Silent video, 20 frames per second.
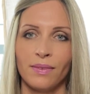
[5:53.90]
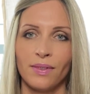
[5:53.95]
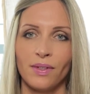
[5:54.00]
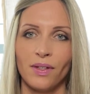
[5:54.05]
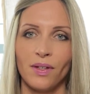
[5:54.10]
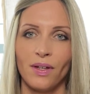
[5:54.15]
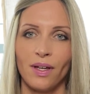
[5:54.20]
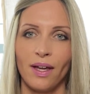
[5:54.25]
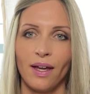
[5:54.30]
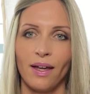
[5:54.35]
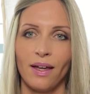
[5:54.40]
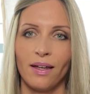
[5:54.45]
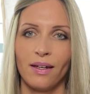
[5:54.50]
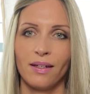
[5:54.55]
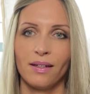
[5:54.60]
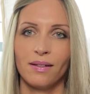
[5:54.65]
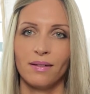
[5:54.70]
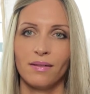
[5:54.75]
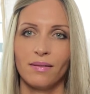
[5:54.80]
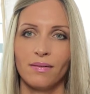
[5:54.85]
You
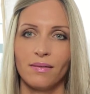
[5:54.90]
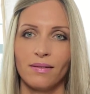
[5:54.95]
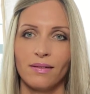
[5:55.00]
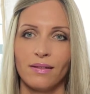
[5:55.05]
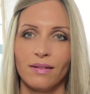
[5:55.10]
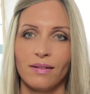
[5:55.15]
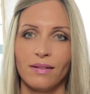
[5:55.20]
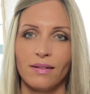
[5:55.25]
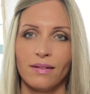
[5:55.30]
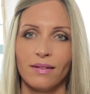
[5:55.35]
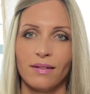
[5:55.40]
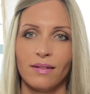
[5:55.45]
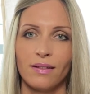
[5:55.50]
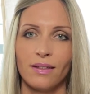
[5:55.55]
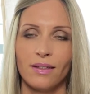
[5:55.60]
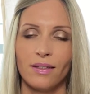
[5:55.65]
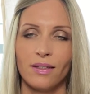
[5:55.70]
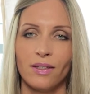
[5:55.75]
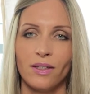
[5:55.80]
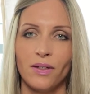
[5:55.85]
can
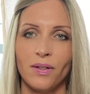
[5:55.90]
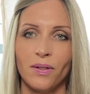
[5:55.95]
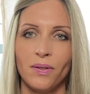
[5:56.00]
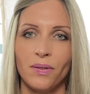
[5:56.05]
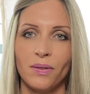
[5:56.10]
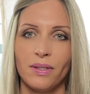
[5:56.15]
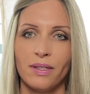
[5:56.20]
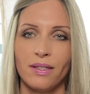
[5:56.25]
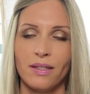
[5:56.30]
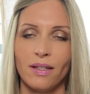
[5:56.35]
use